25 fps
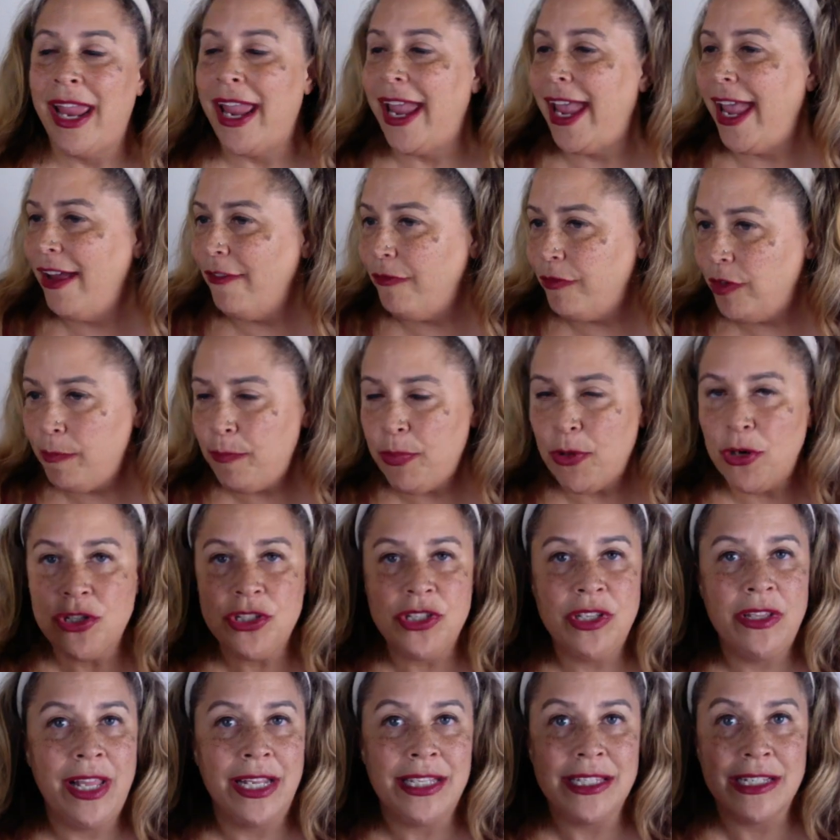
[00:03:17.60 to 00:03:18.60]
Every
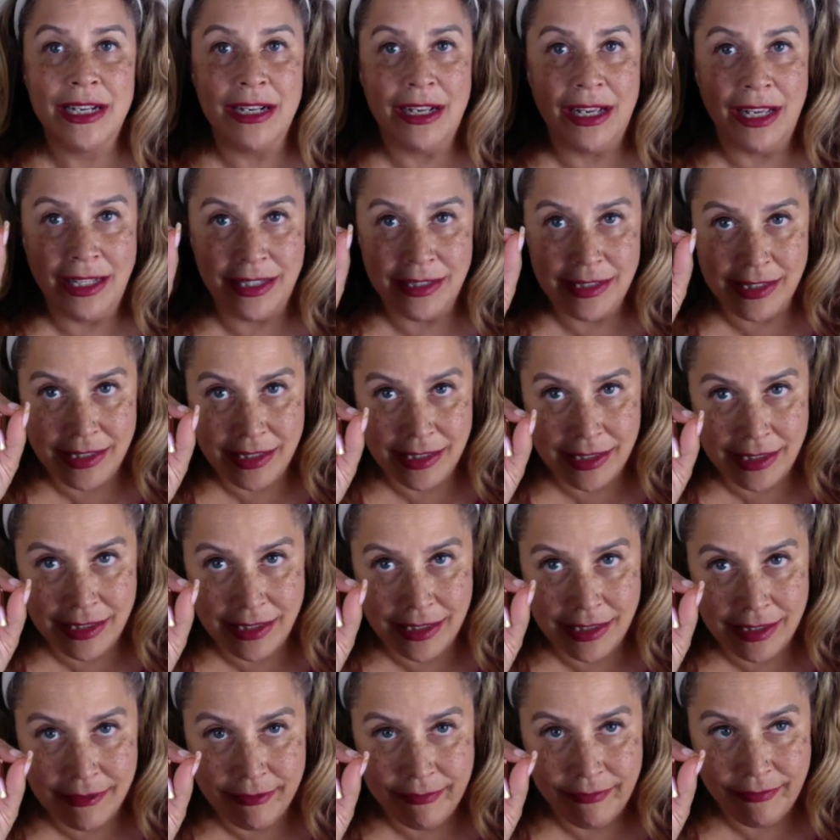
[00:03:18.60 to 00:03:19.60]
person
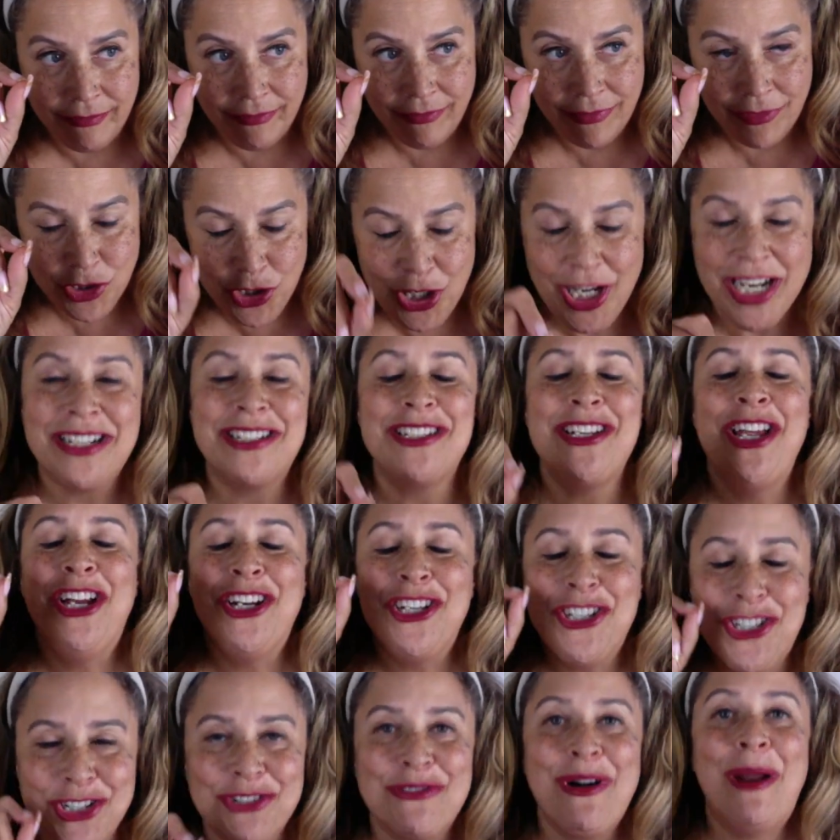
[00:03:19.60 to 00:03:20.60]
that's checked
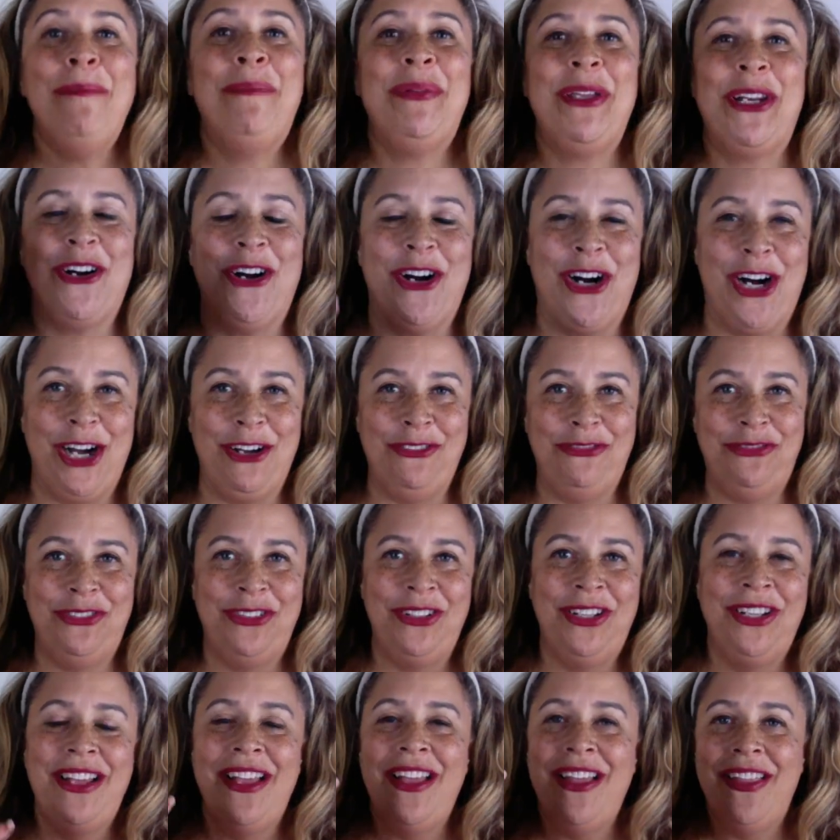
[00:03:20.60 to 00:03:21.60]
trumpet off,
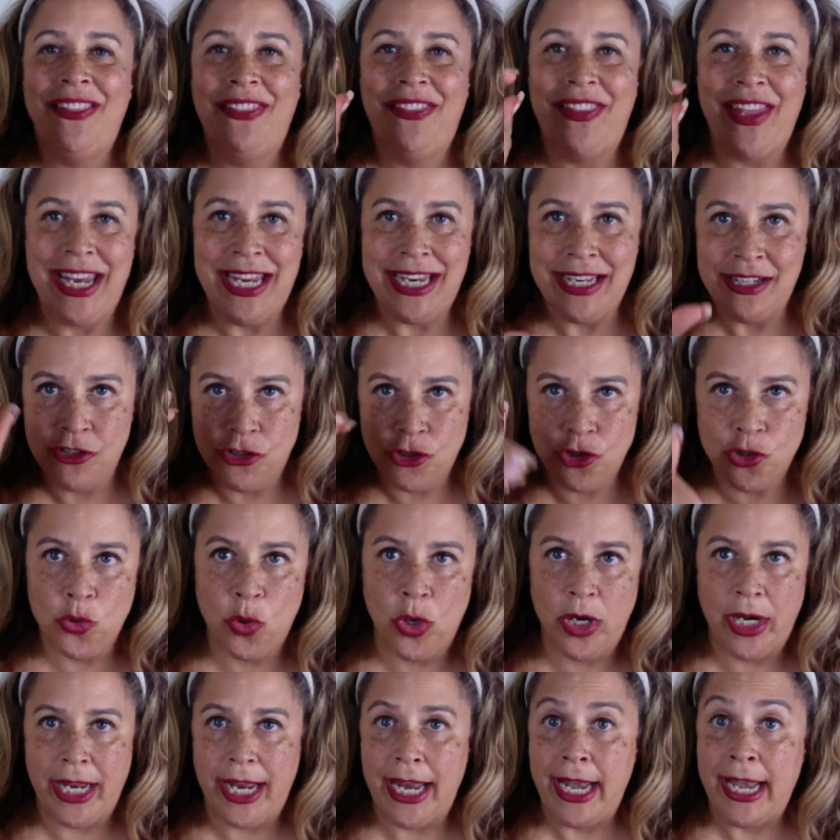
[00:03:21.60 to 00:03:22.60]
they can
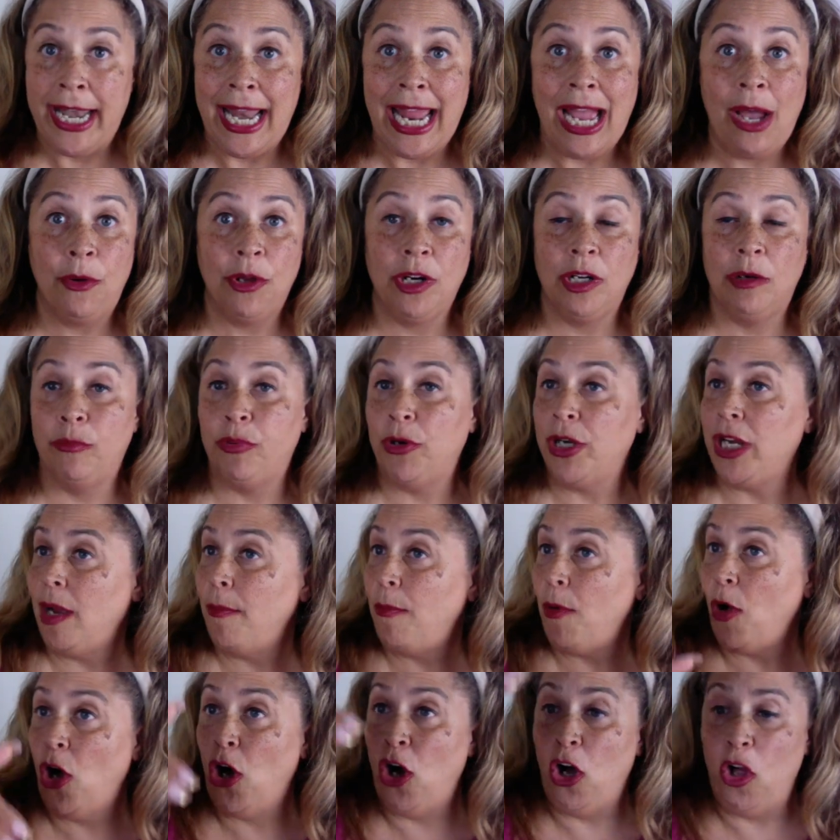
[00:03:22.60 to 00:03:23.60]
sort it. And now it'll bring
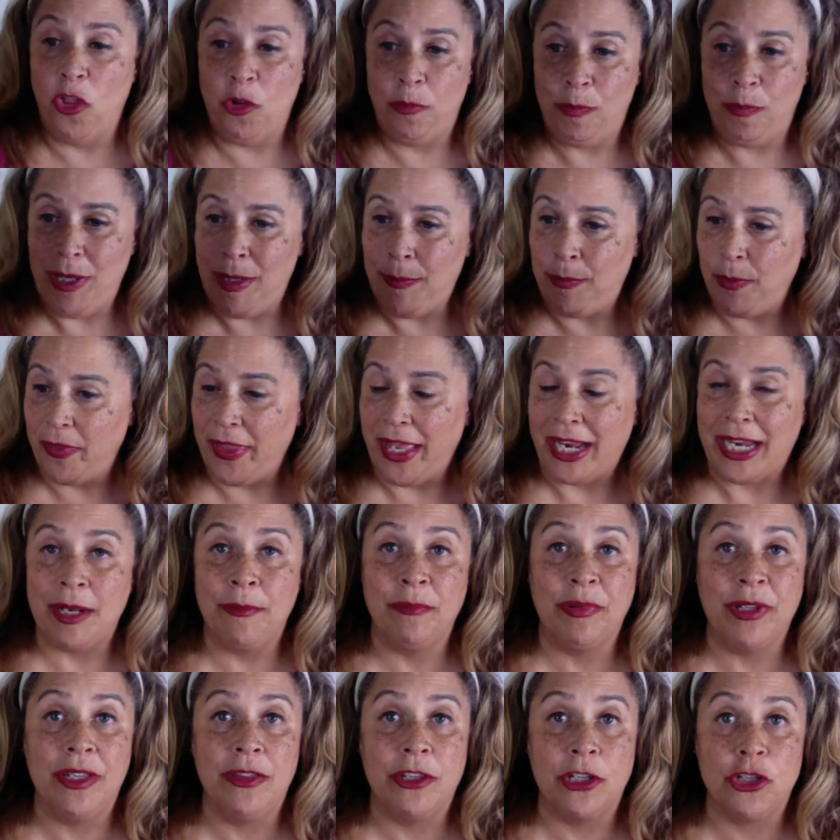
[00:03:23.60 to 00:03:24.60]
up all the people that can
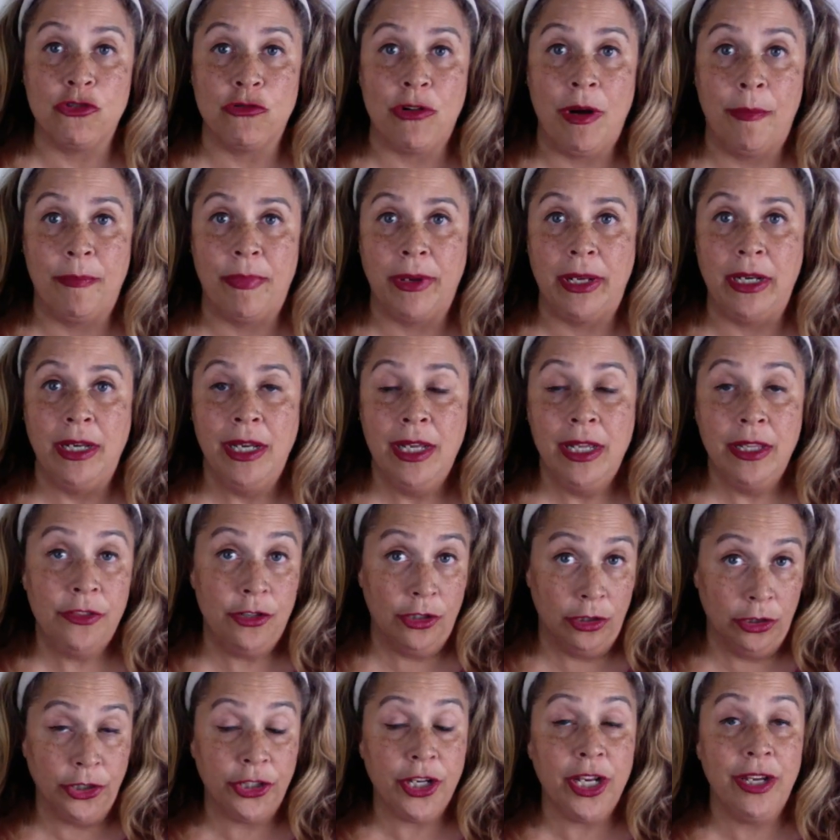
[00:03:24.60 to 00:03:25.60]
play the trumpet. They're
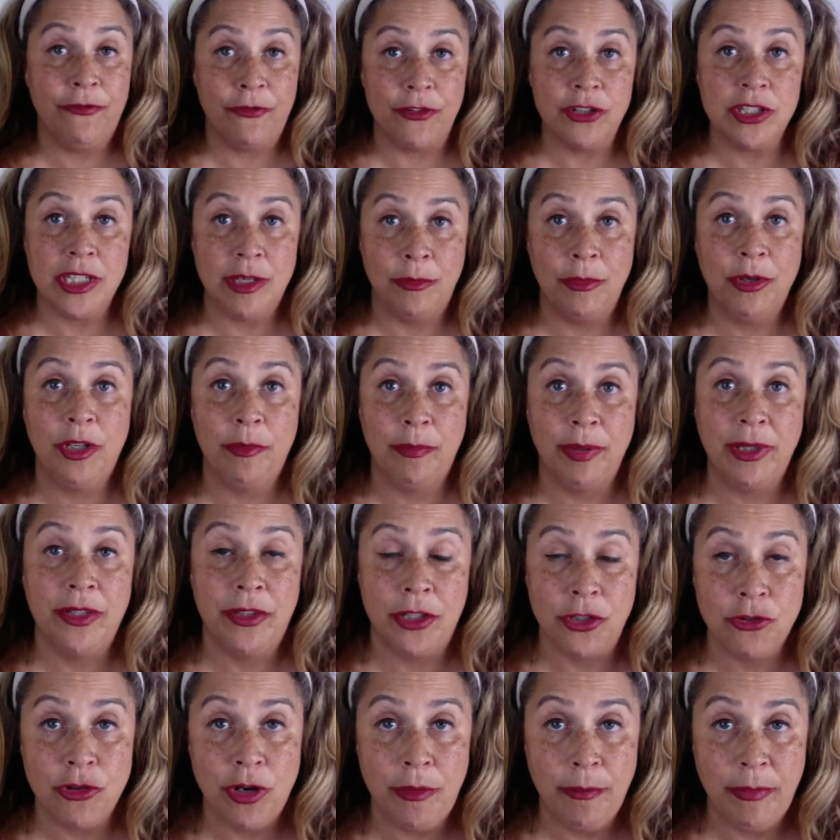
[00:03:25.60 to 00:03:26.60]
looking for someone to play the
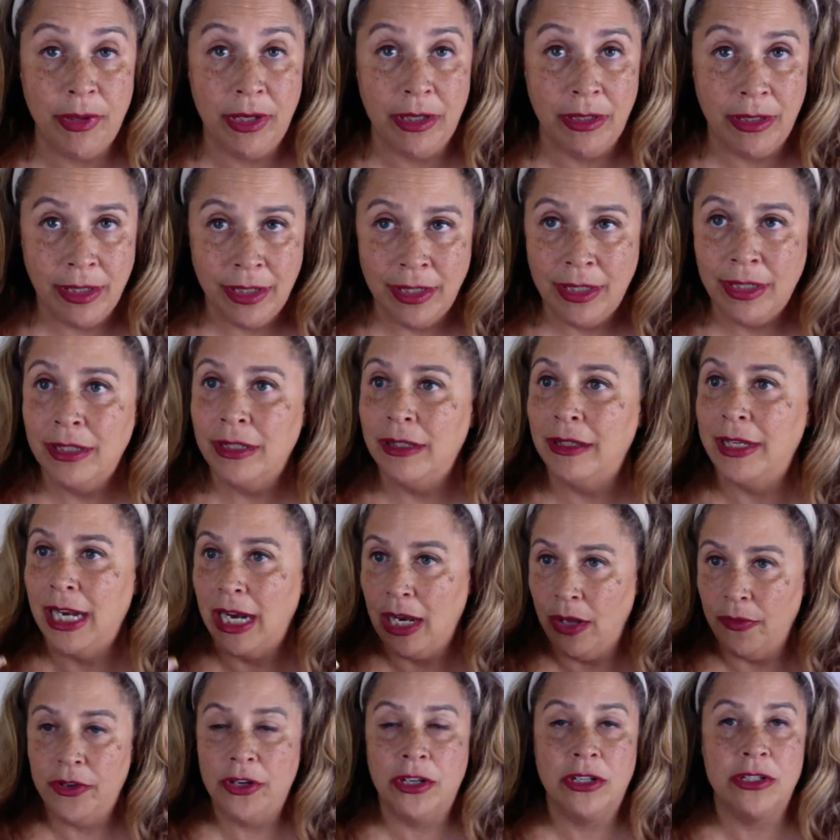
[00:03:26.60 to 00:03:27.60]
trumpet.
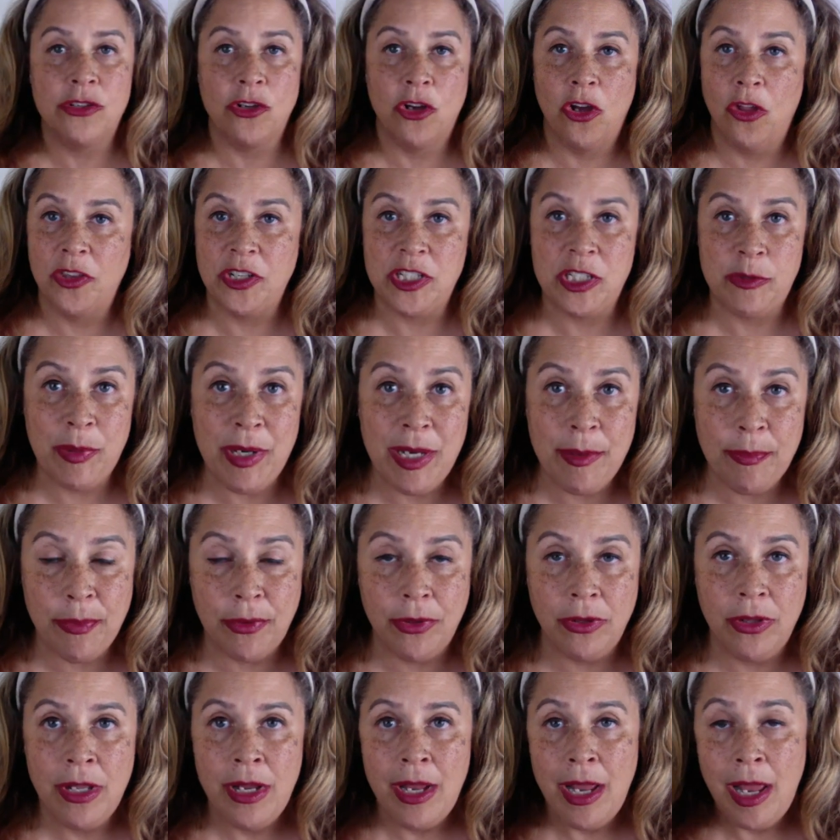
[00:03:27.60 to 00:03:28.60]
Now there's all these
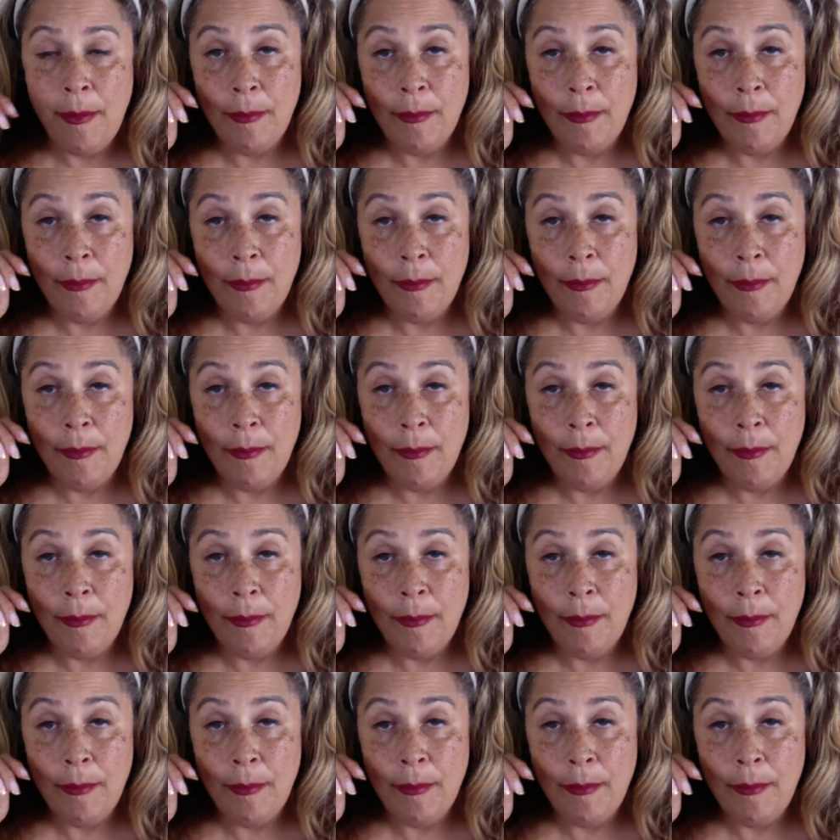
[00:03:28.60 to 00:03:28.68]
people.